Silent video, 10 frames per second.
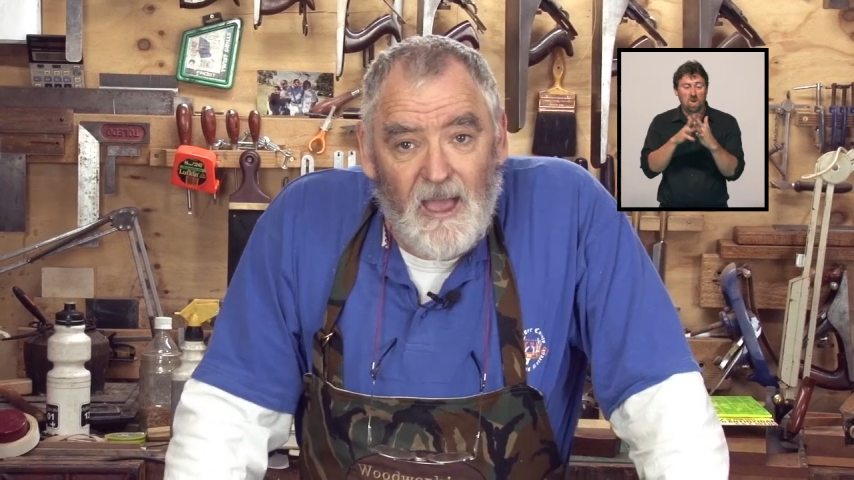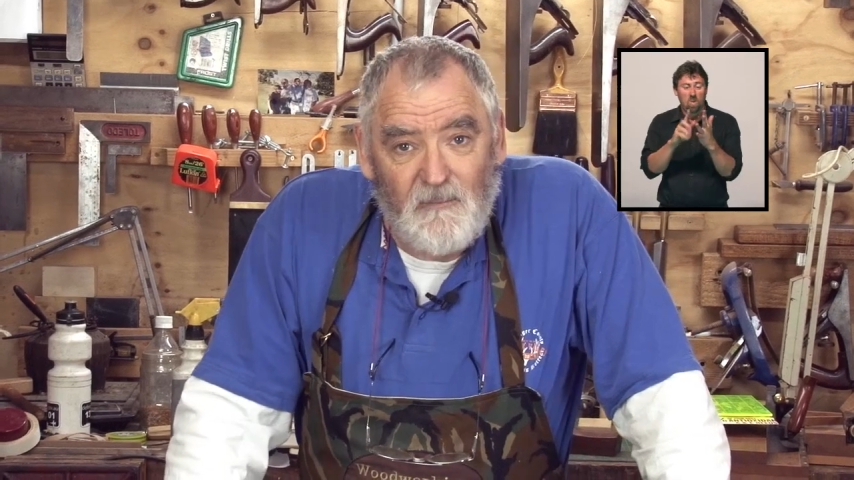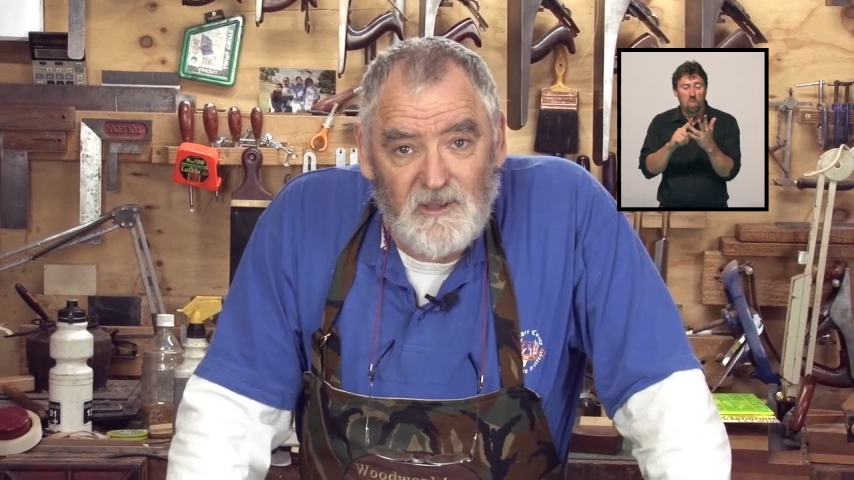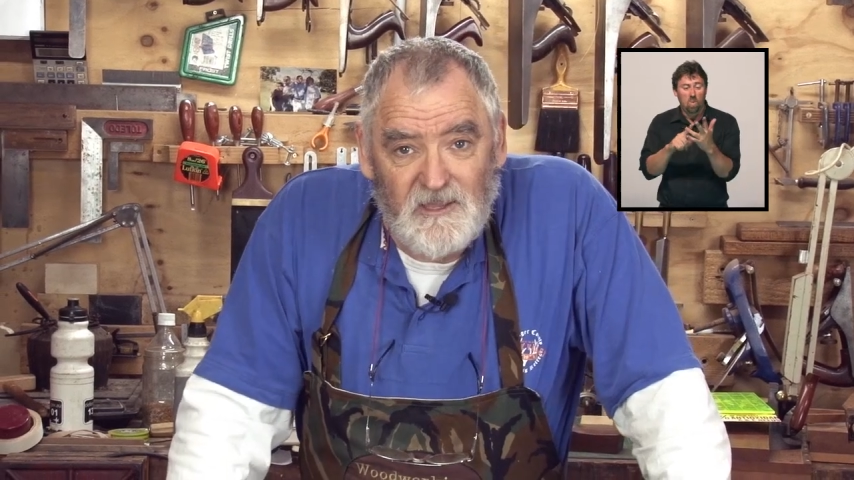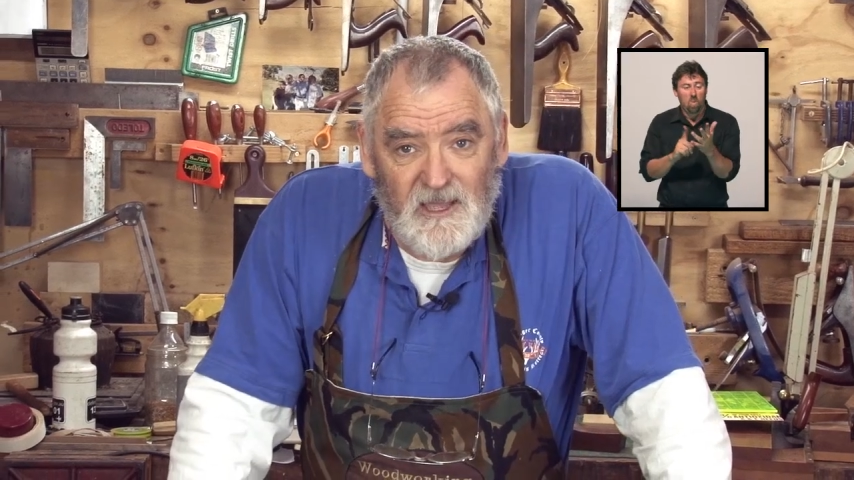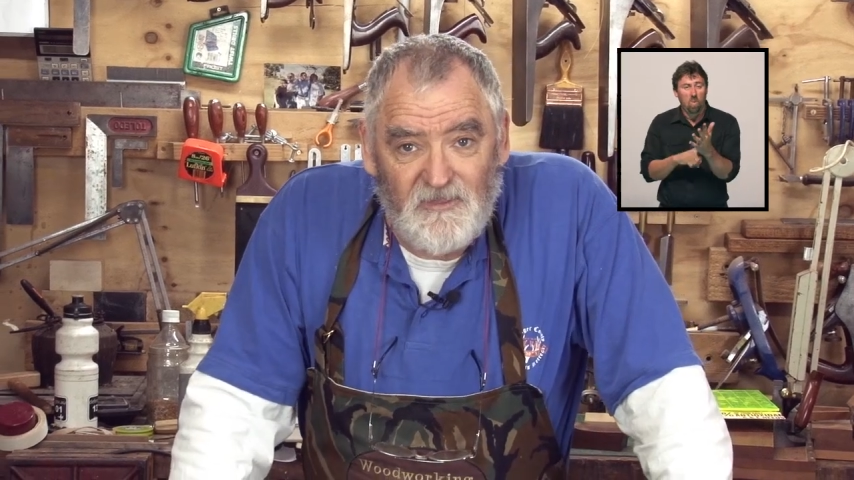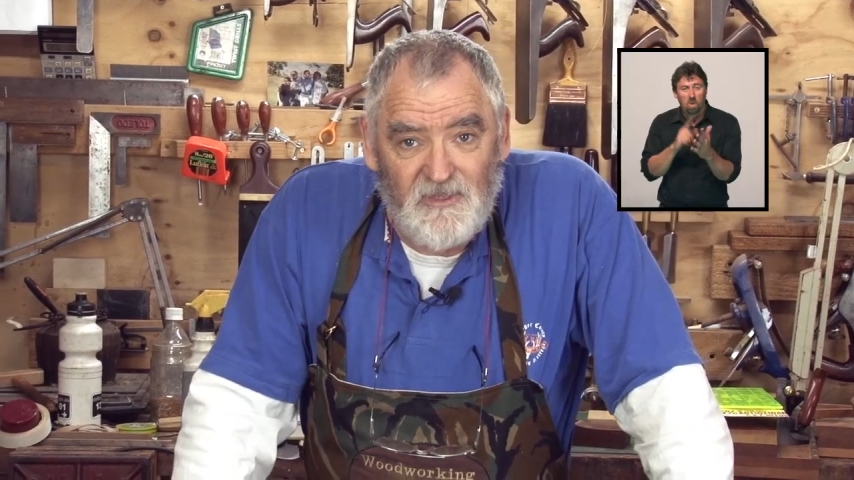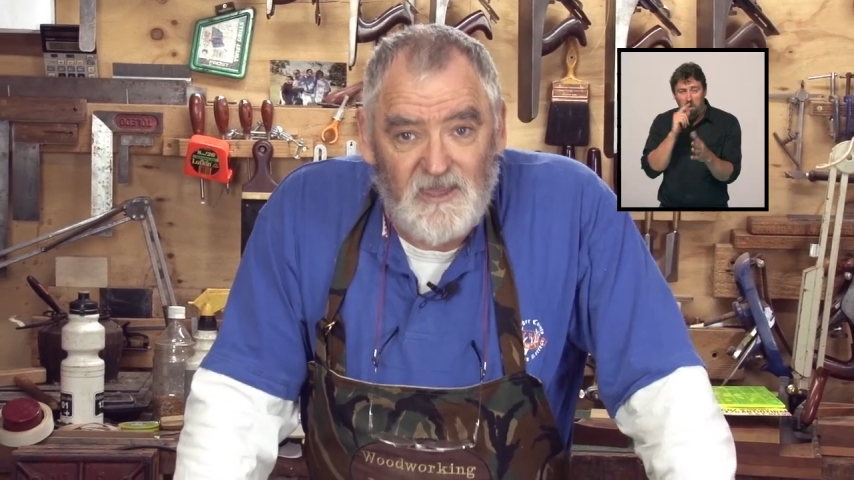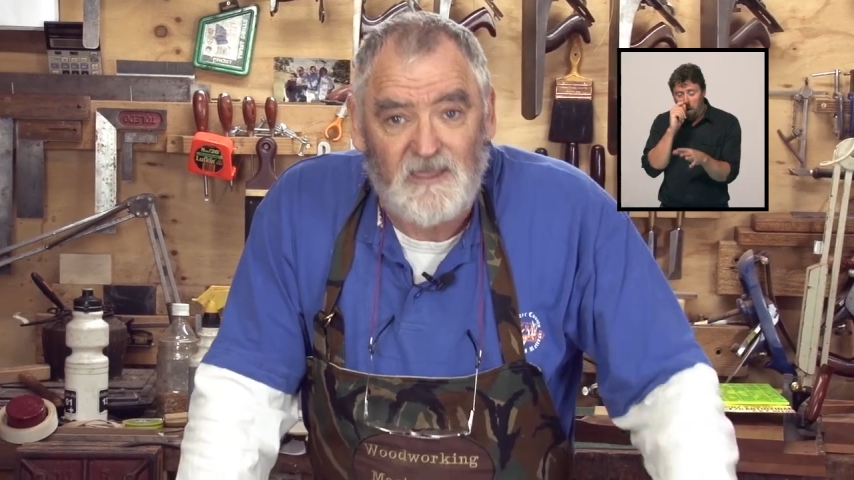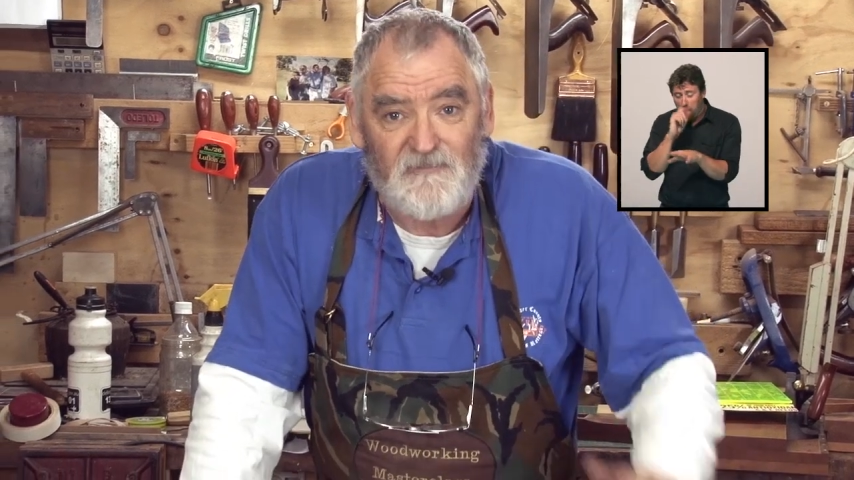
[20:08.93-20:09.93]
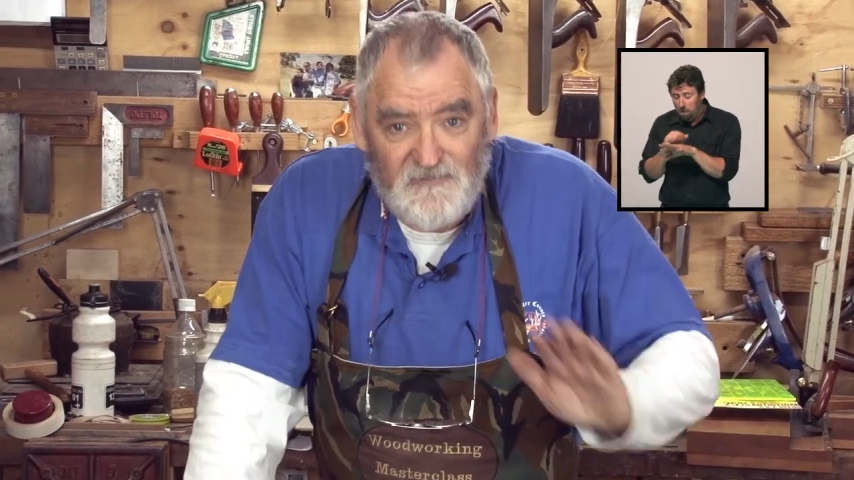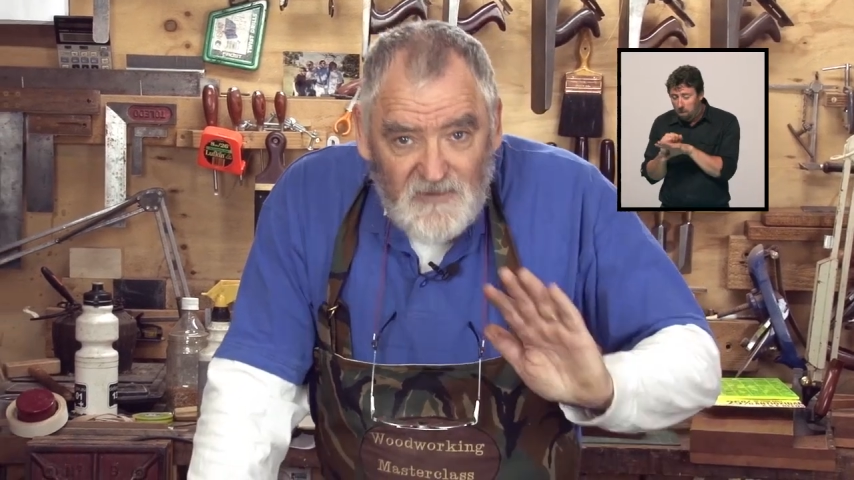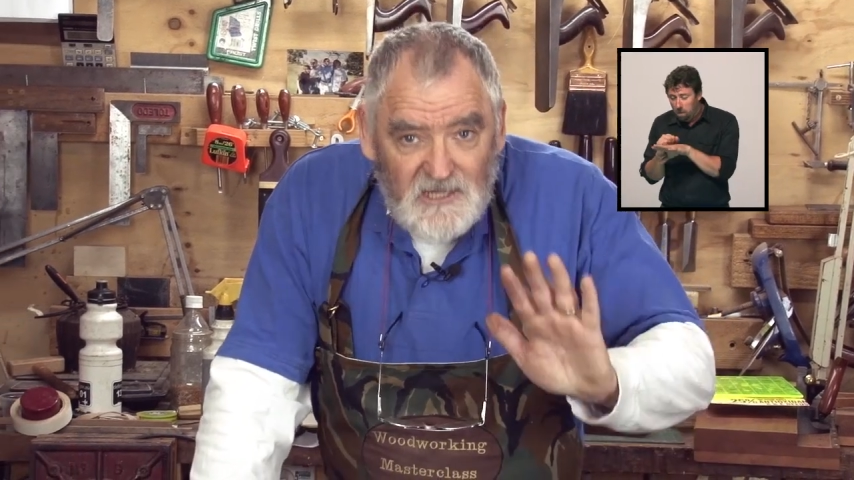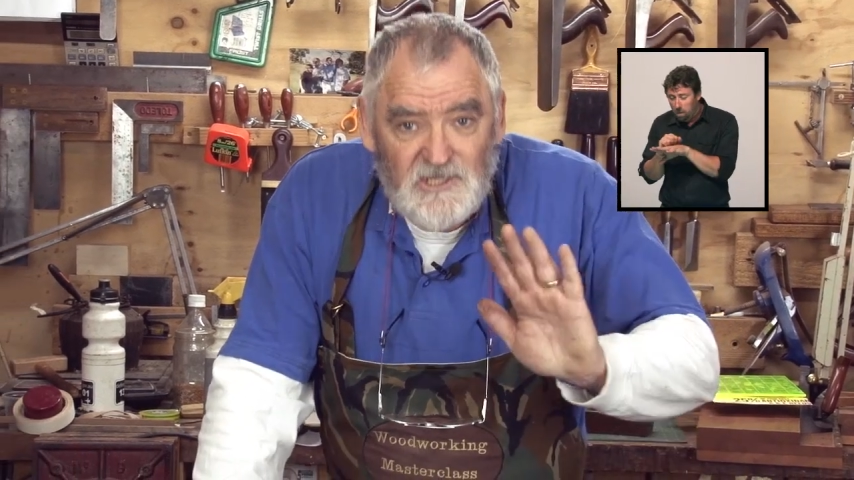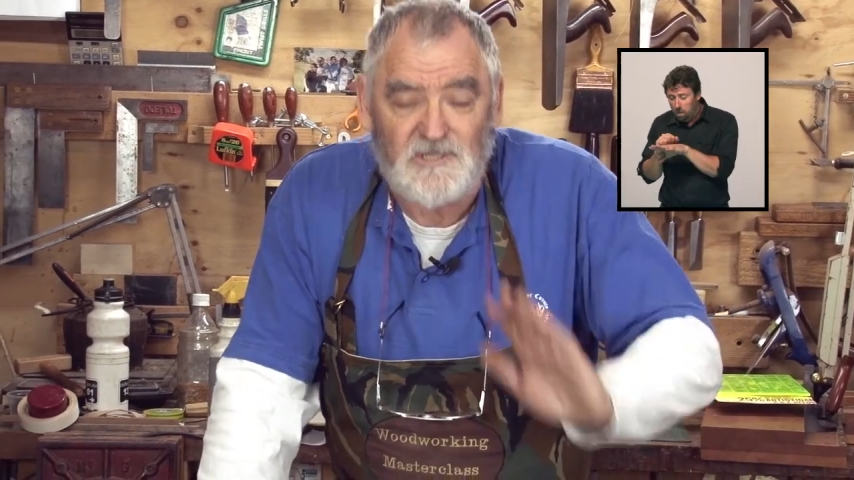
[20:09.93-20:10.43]
And when you get the
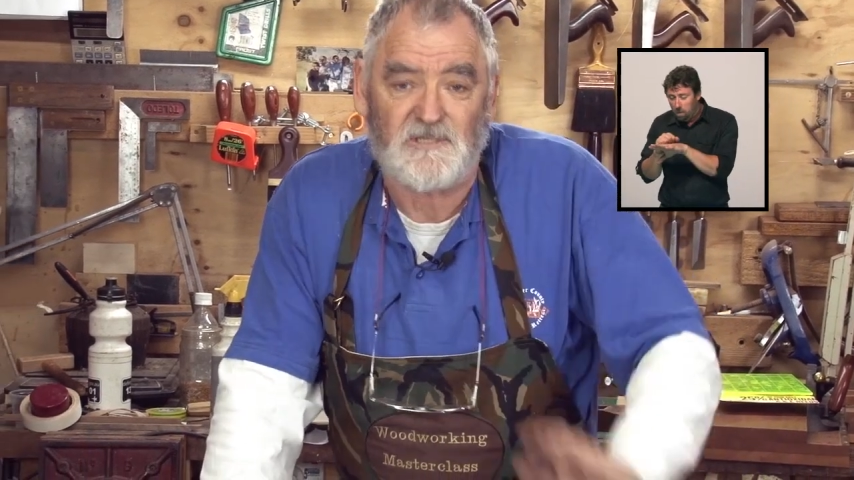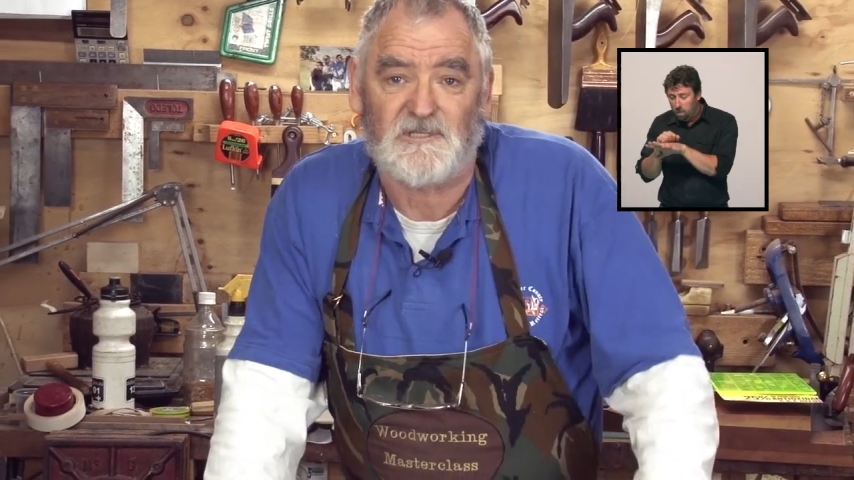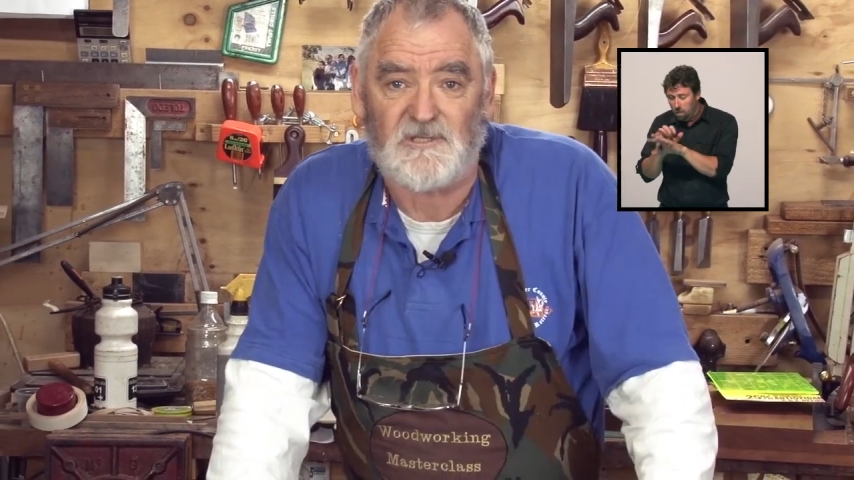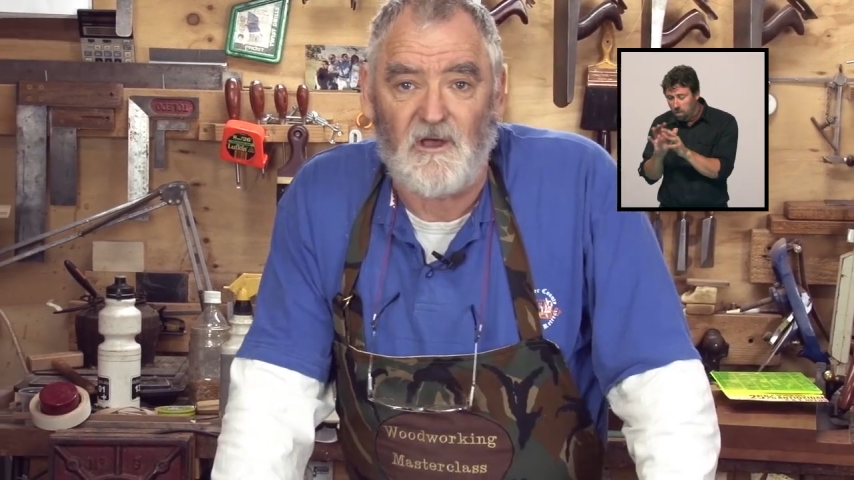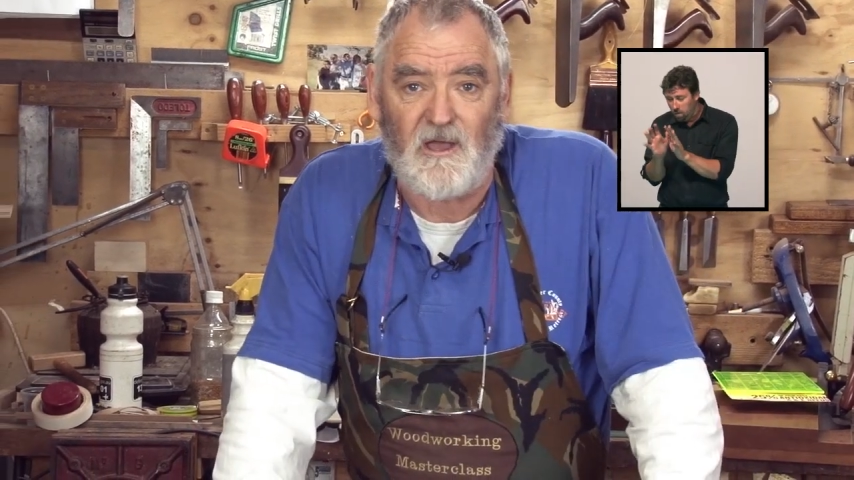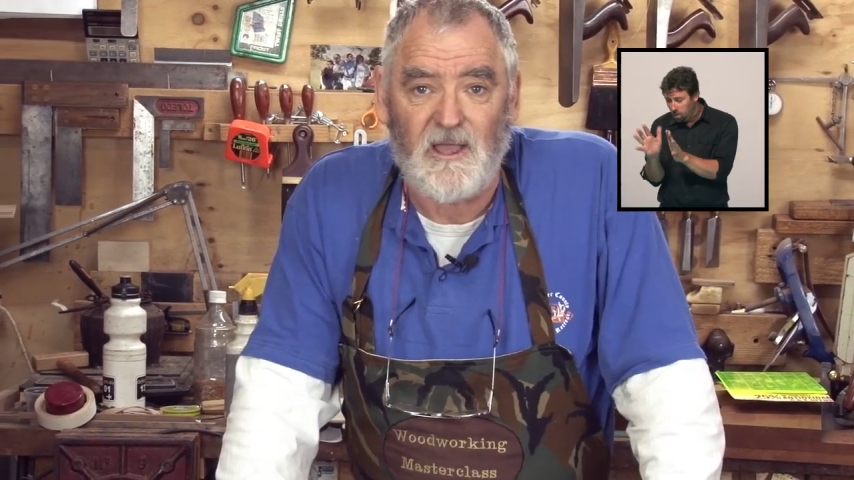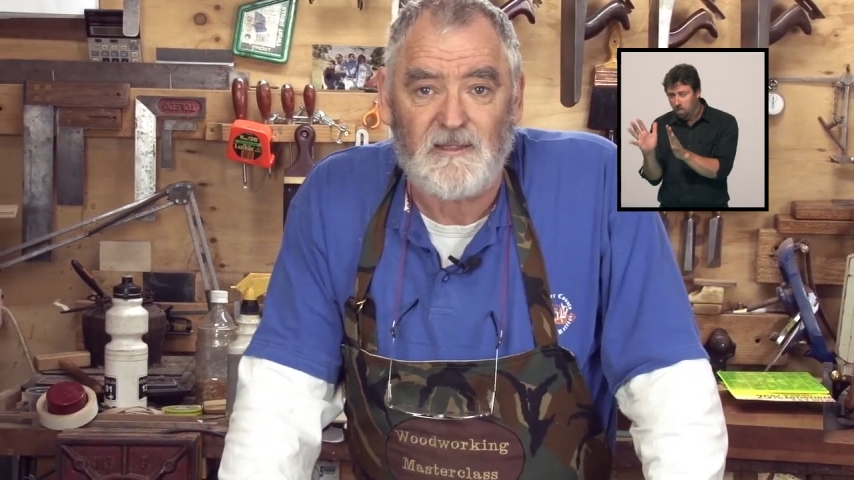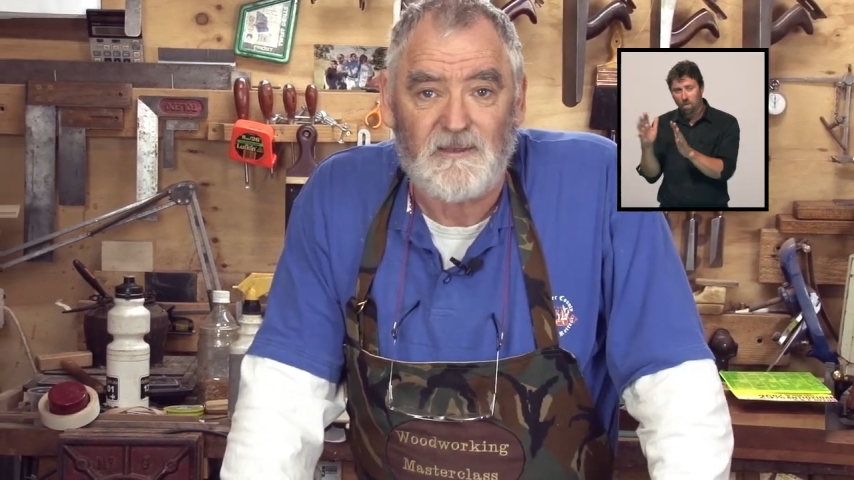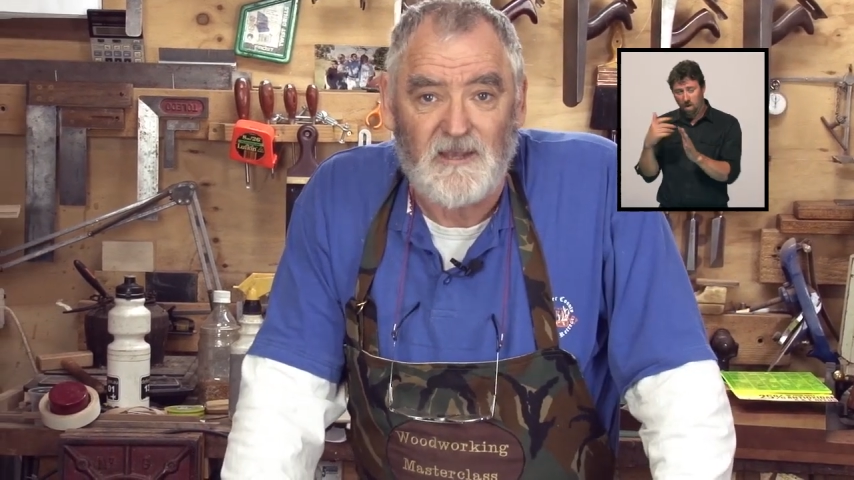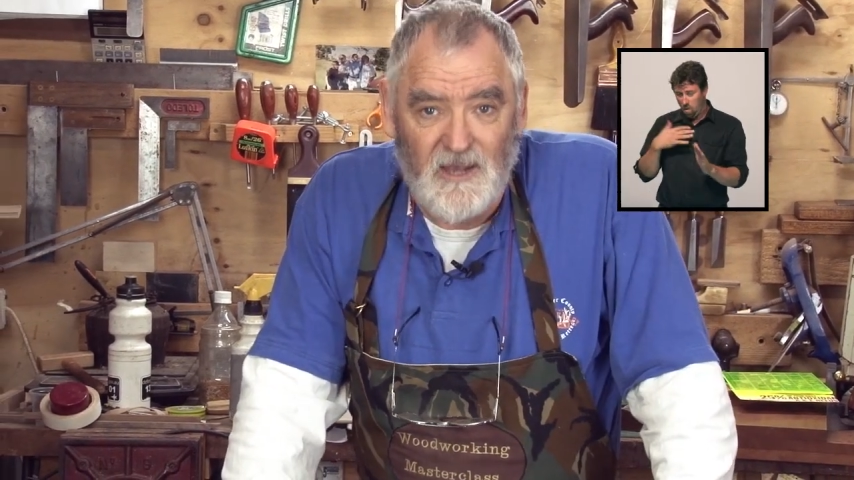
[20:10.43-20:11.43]
finish you desire,